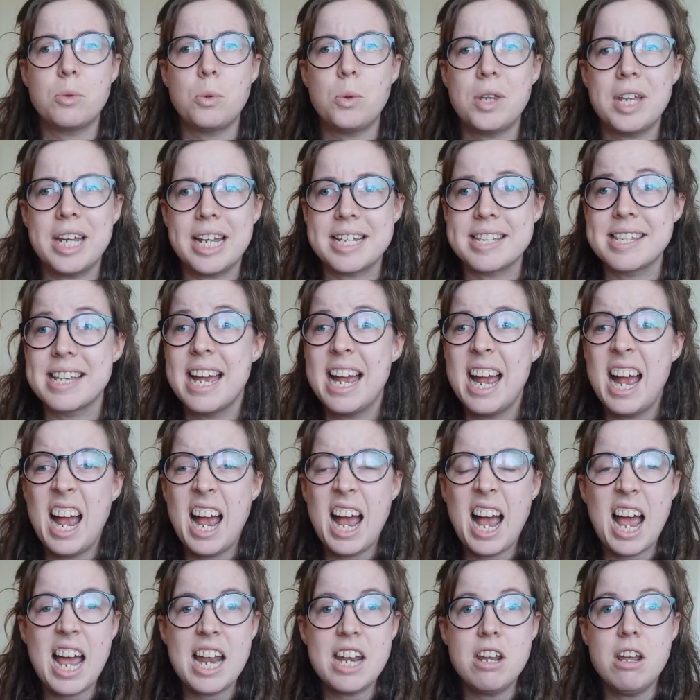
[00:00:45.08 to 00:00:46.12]
all this,
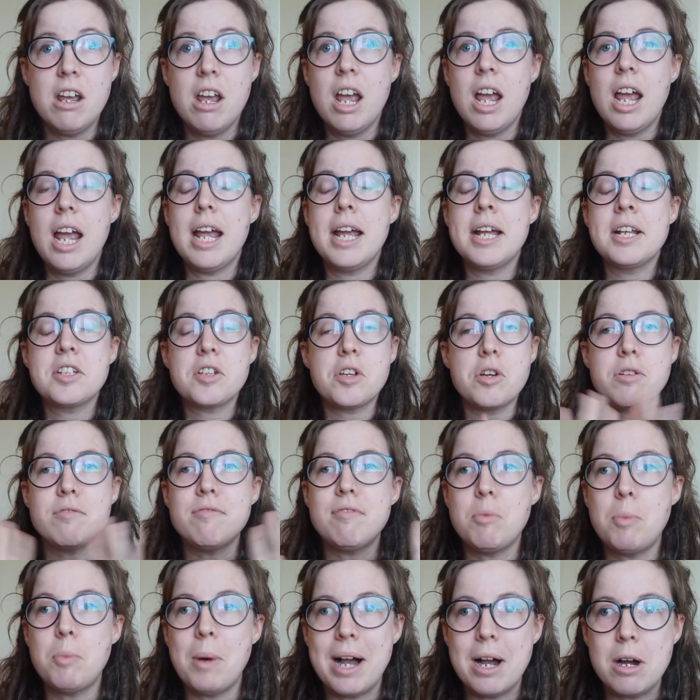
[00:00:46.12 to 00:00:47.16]
and it's
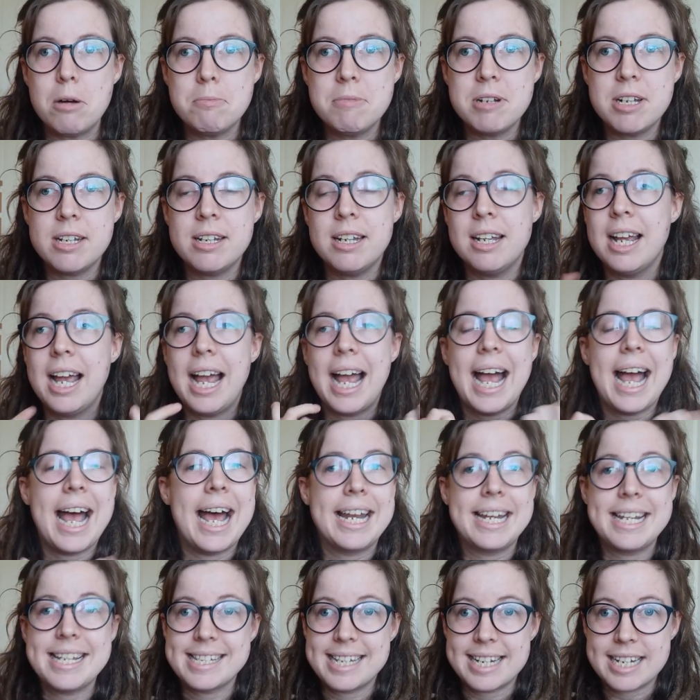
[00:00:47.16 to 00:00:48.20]
overwhelming
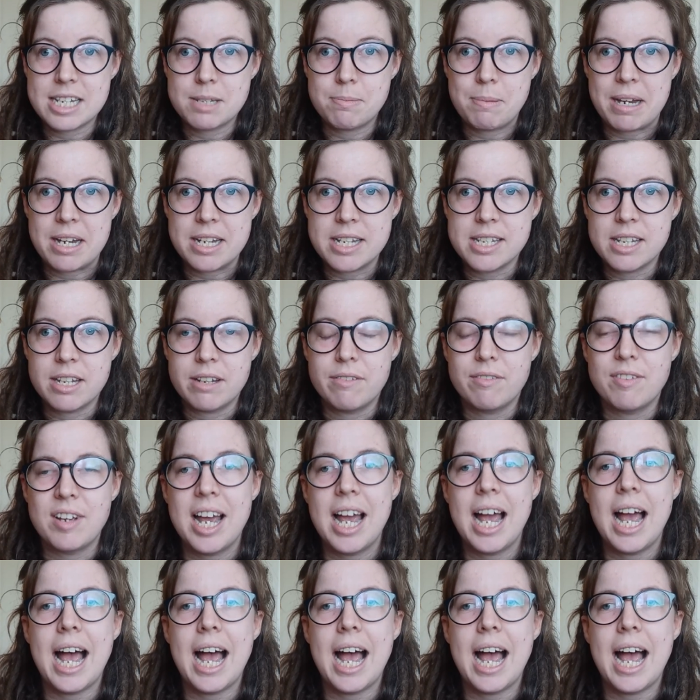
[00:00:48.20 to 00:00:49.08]
and it's expensive.